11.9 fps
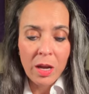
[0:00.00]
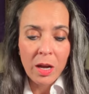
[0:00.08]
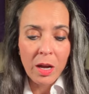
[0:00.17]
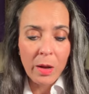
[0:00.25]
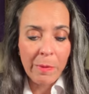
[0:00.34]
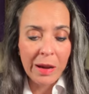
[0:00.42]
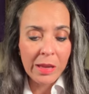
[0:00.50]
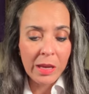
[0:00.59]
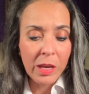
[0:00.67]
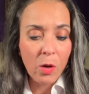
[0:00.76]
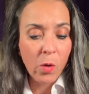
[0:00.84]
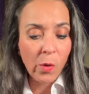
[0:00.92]
Um, I think
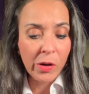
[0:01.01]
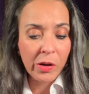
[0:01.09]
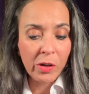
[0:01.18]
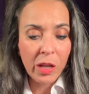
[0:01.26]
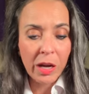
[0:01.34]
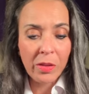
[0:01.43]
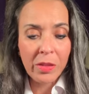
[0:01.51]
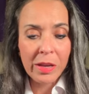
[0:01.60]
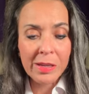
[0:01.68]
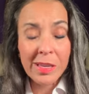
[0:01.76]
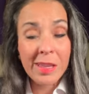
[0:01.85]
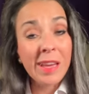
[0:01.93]
he hoarded a lot of
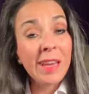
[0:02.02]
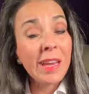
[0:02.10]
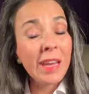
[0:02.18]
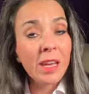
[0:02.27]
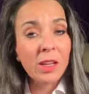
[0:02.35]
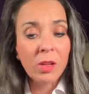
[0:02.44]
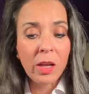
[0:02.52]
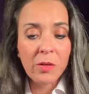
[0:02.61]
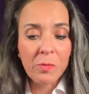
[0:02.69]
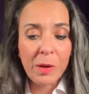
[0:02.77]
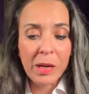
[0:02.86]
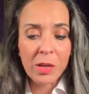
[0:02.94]
things. I think he hid a lot of
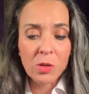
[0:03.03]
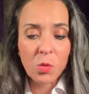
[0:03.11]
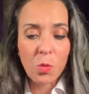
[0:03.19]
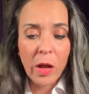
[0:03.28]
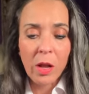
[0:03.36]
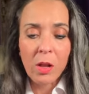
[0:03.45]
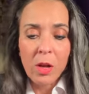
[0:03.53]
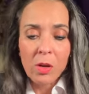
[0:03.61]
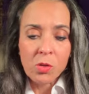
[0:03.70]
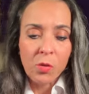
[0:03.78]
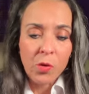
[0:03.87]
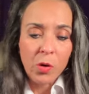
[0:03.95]
money as well.
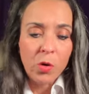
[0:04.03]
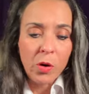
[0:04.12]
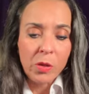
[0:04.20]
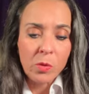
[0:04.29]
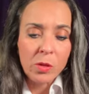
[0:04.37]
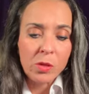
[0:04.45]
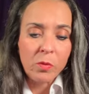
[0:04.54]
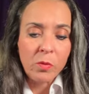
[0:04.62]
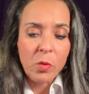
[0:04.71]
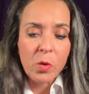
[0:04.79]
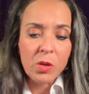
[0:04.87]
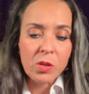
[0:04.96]
So if you're going through a
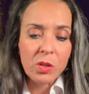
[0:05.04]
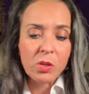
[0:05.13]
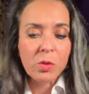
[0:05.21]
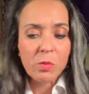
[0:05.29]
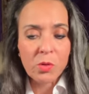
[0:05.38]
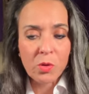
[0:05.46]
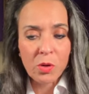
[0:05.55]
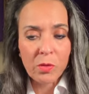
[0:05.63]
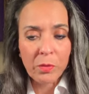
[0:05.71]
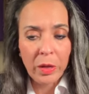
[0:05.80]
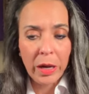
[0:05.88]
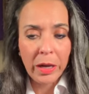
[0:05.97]
divorce and some sort
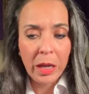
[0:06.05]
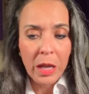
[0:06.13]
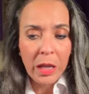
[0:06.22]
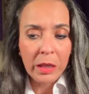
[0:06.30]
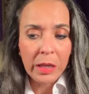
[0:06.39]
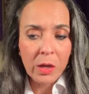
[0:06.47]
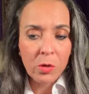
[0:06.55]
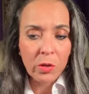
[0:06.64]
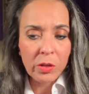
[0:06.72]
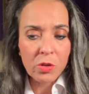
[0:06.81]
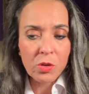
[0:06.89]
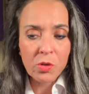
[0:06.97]
of like legal
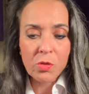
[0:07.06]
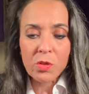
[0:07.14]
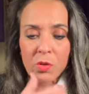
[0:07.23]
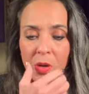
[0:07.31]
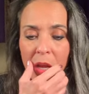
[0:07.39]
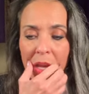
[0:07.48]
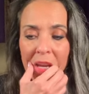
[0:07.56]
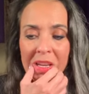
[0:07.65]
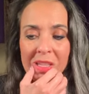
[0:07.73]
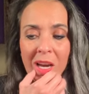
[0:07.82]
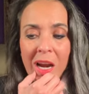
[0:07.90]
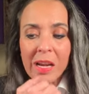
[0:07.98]
issues, okay,
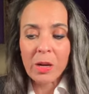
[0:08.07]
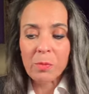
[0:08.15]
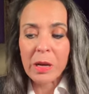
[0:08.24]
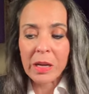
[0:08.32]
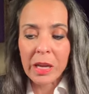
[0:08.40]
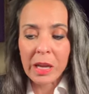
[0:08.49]
he's hiding money.